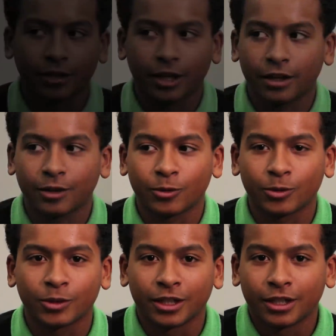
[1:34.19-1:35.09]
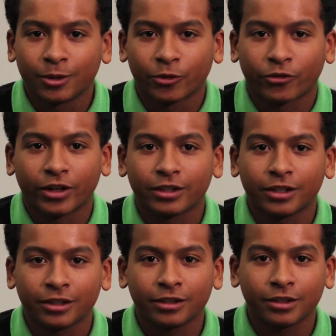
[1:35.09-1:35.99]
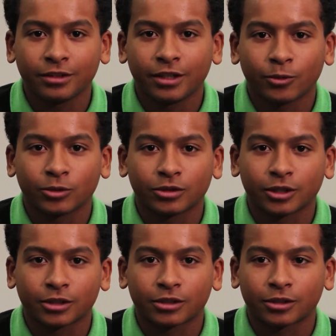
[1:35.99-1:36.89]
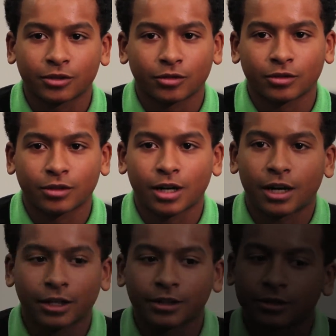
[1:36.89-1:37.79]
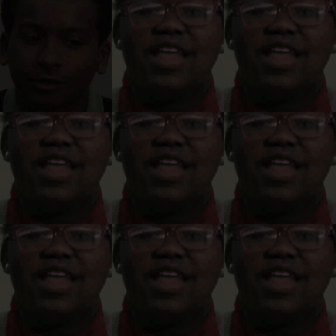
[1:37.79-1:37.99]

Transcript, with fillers: They were funny, they were just kind.